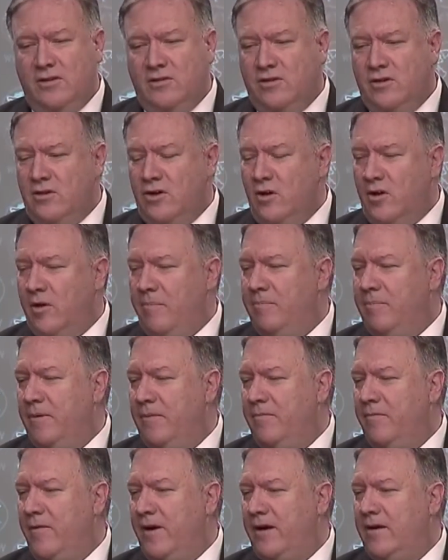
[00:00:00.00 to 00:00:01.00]
not just in
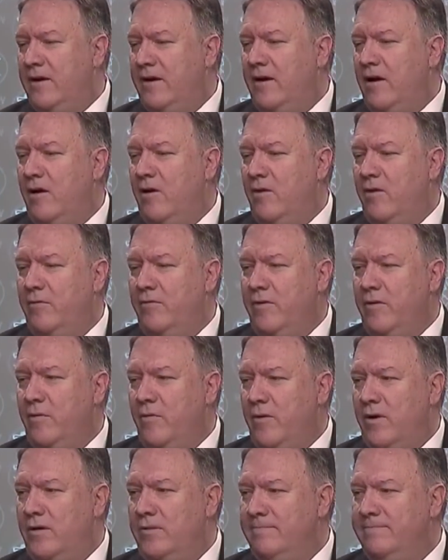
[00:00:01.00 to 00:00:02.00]
Europe, but frankly, all
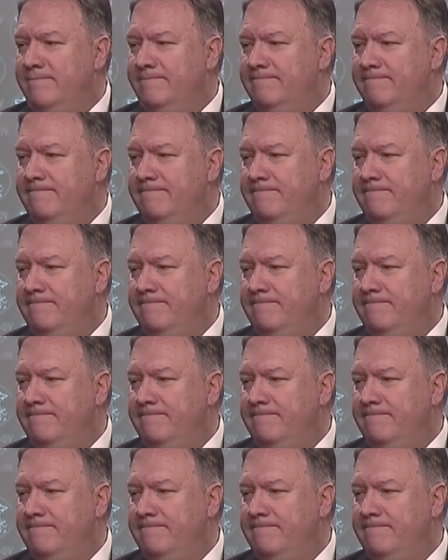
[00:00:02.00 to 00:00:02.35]
over the world.